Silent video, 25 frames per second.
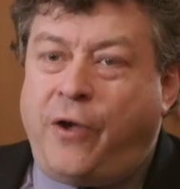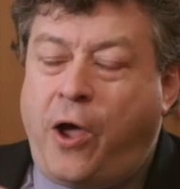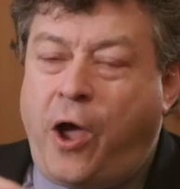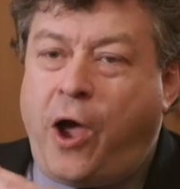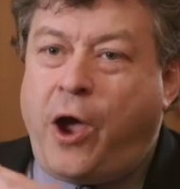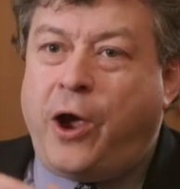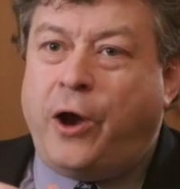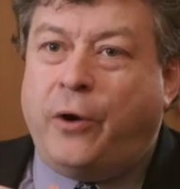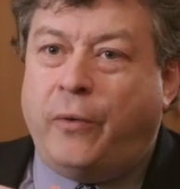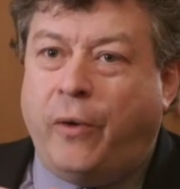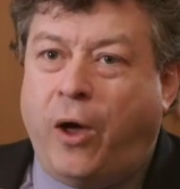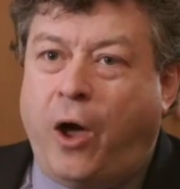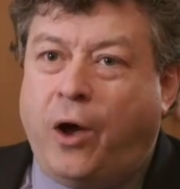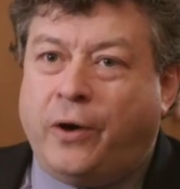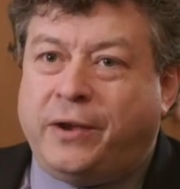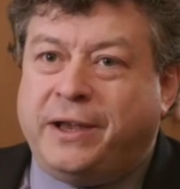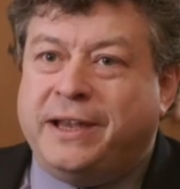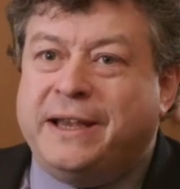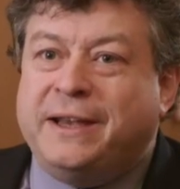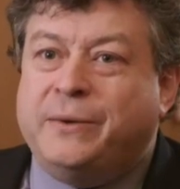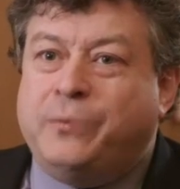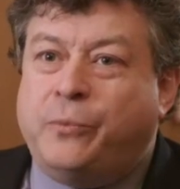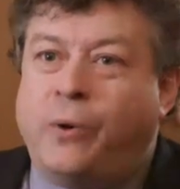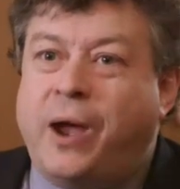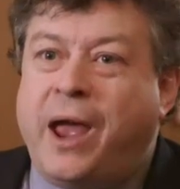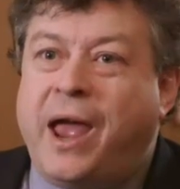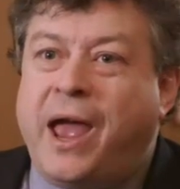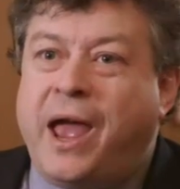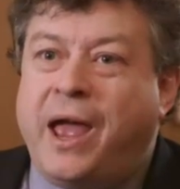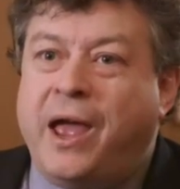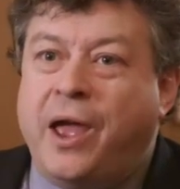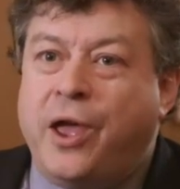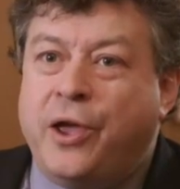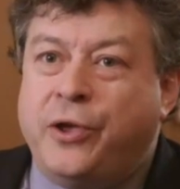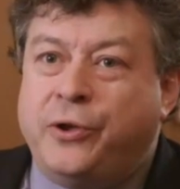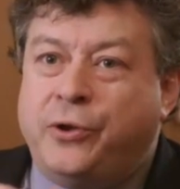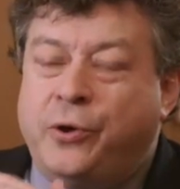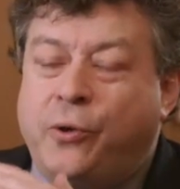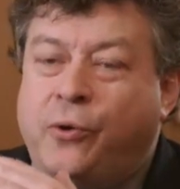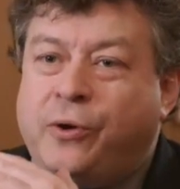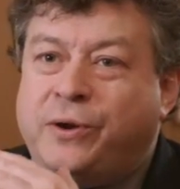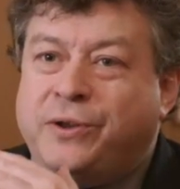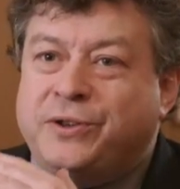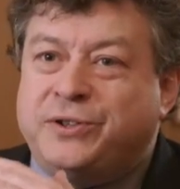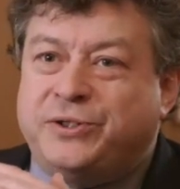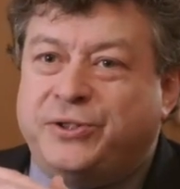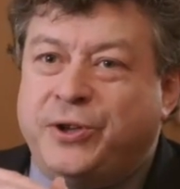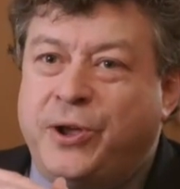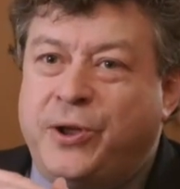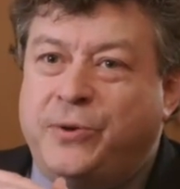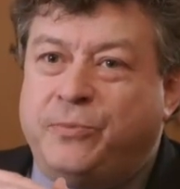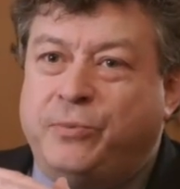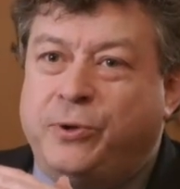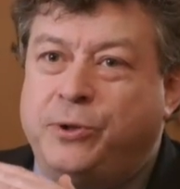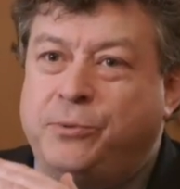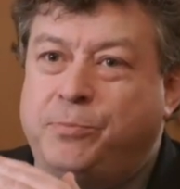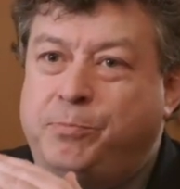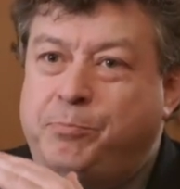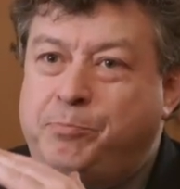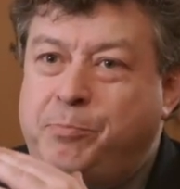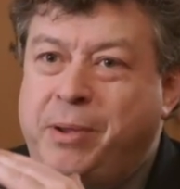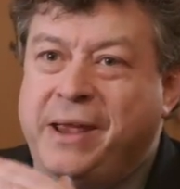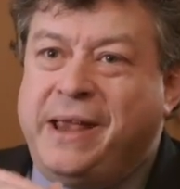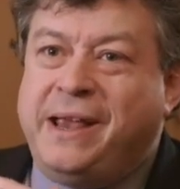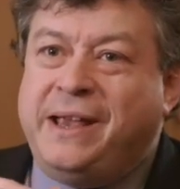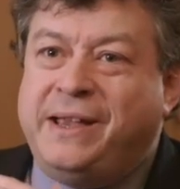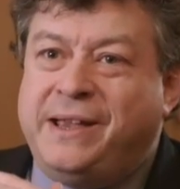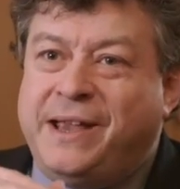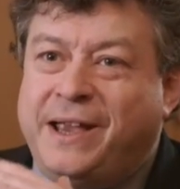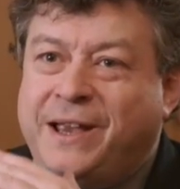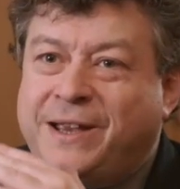of hierarchy where you're concerned with big,